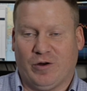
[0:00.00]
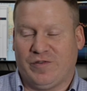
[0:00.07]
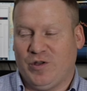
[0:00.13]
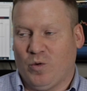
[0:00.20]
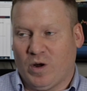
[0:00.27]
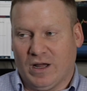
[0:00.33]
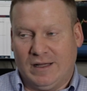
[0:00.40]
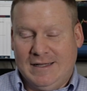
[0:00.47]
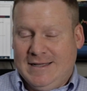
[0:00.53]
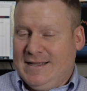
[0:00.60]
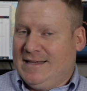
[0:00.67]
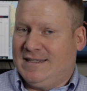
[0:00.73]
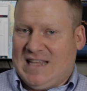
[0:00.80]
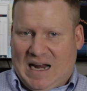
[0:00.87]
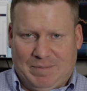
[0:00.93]
Or if you want to
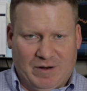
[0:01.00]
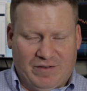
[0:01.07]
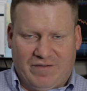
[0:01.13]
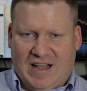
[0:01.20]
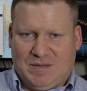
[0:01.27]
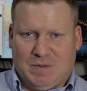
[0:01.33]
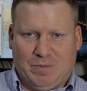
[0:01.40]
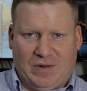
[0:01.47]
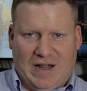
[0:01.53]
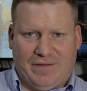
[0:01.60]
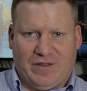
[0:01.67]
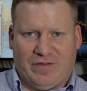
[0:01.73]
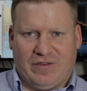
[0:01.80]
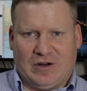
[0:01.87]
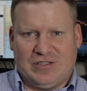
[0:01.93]
set up an investment plan
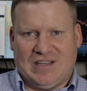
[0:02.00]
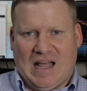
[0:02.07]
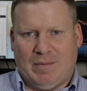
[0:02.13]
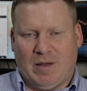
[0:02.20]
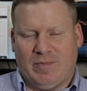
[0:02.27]
for the first time,